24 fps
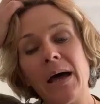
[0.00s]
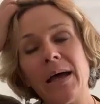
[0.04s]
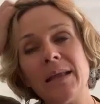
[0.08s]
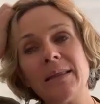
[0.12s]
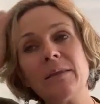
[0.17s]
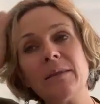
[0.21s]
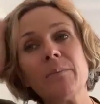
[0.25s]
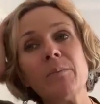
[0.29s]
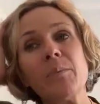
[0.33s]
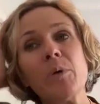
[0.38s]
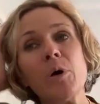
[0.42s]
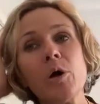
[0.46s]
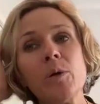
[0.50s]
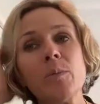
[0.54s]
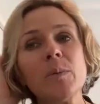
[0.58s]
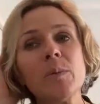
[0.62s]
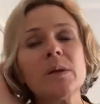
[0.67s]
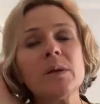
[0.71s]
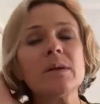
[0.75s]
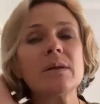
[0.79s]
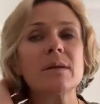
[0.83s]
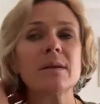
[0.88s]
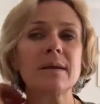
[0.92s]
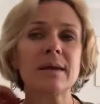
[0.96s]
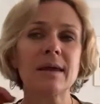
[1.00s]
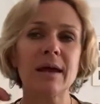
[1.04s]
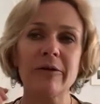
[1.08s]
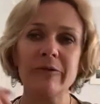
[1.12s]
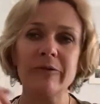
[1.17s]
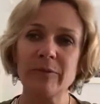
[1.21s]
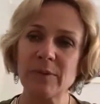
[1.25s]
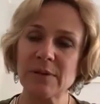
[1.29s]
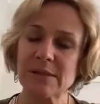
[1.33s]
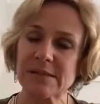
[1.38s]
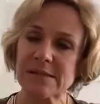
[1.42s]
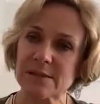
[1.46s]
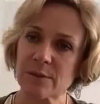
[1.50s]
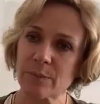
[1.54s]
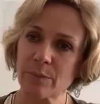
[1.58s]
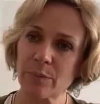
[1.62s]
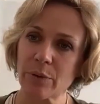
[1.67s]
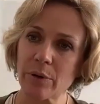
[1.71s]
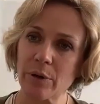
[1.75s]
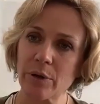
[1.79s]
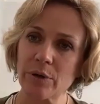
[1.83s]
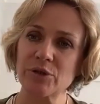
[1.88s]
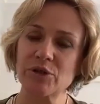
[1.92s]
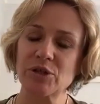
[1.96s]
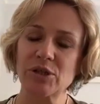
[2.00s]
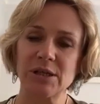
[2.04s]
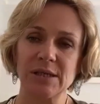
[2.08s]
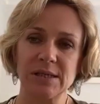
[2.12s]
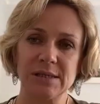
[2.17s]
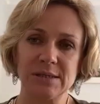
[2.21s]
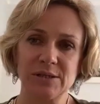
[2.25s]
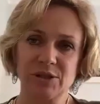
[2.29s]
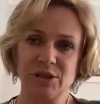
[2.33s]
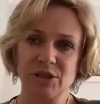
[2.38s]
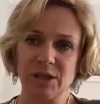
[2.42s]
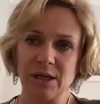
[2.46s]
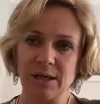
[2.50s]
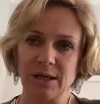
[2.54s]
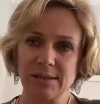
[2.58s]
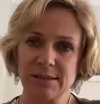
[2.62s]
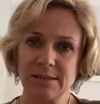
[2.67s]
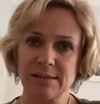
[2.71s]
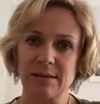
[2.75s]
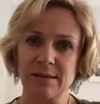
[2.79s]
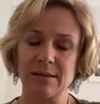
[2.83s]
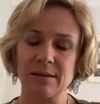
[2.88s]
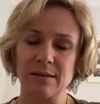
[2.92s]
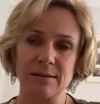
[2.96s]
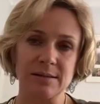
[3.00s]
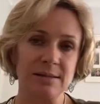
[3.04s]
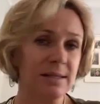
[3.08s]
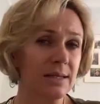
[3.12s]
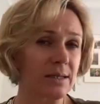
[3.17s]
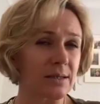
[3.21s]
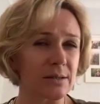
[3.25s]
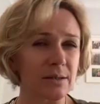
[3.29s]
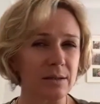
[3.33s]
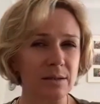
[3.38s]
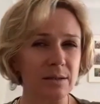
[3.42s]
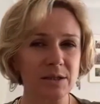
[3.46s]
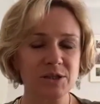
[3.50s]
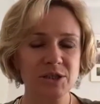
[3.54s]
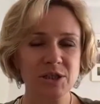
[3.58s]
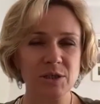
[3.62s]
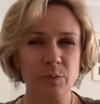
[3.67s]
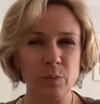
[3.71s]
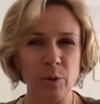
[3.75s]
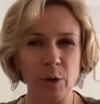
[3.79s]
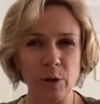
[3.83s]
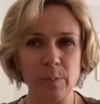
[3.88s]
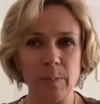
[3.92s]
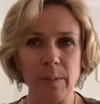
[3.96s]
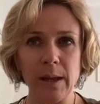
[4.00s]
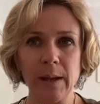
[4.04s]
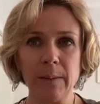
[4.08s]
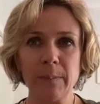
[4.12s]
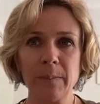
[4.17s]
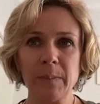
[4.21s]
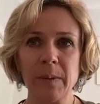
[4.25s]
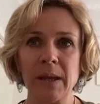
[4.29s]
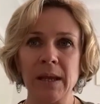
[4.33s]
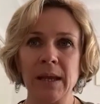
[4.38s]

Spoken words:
At the moment, the government's approach is just the technology roadmap.